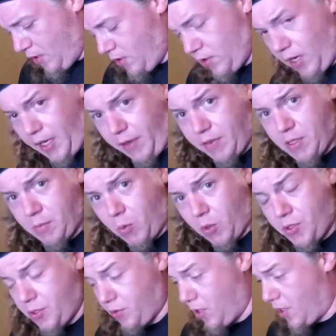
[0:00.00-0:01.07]
Try to give it some more
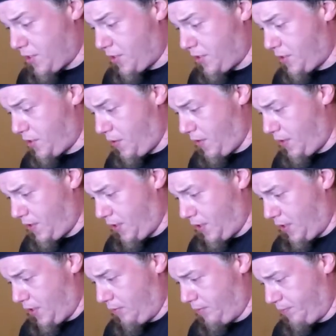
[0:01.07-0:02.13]
structure so it
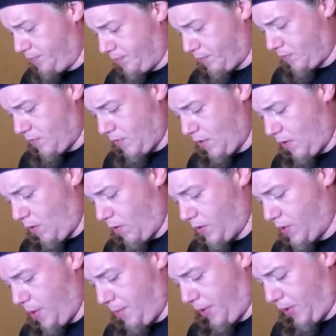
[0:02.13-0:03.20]
holds
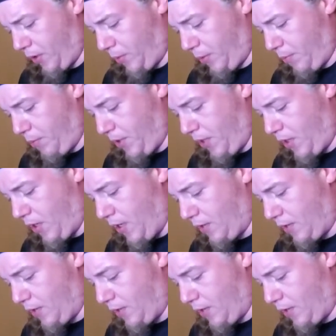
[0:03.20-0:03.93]
up a little bit better